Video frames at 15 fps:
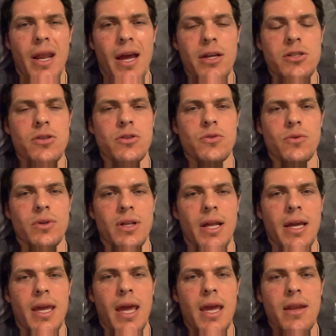Actually, it was really
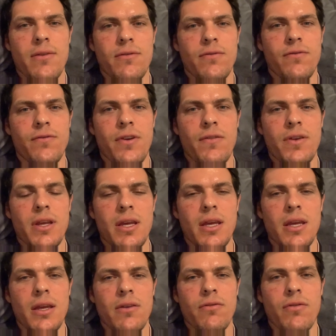like
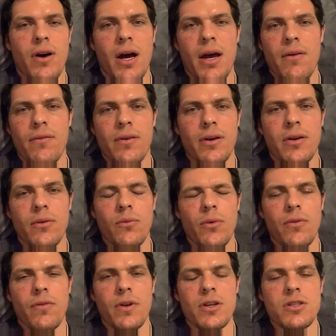8:55.
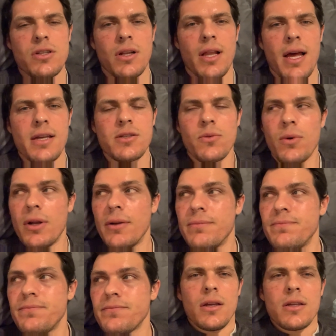We finished the last one.
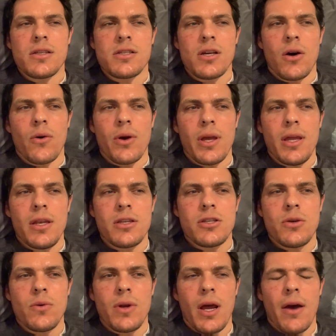So in
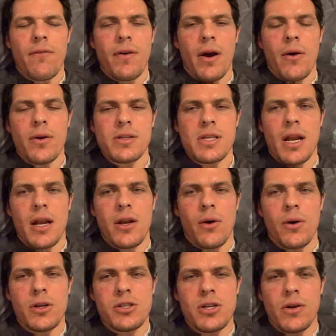2.5 hours, and I
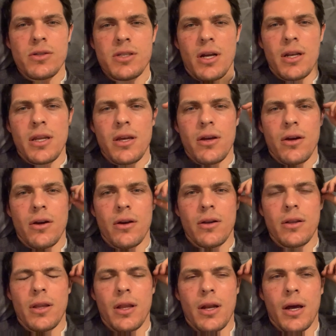know it shows on here
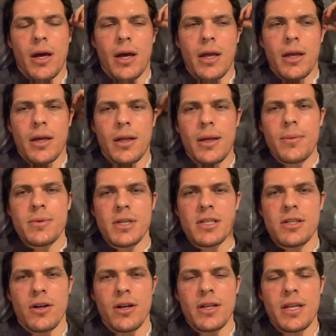that claims I
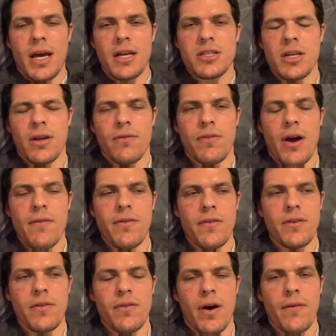started dashing at
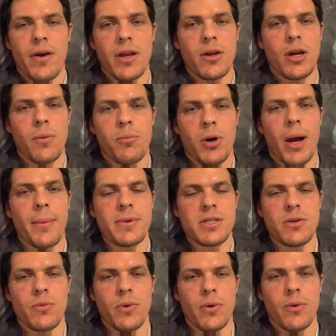5:55. I promise
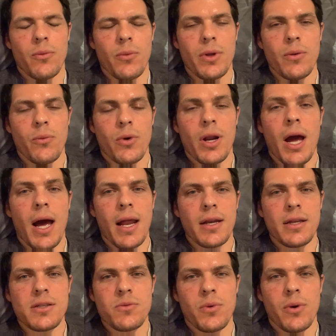you we were not,
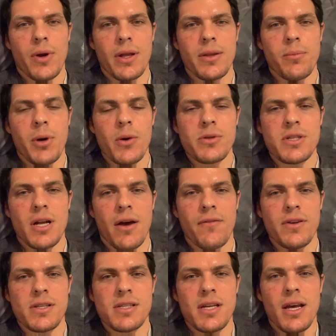because we were at the post
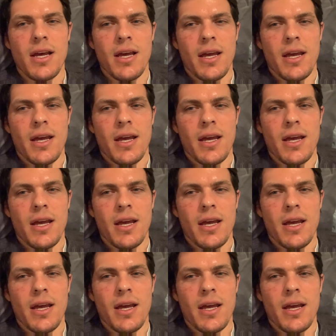office.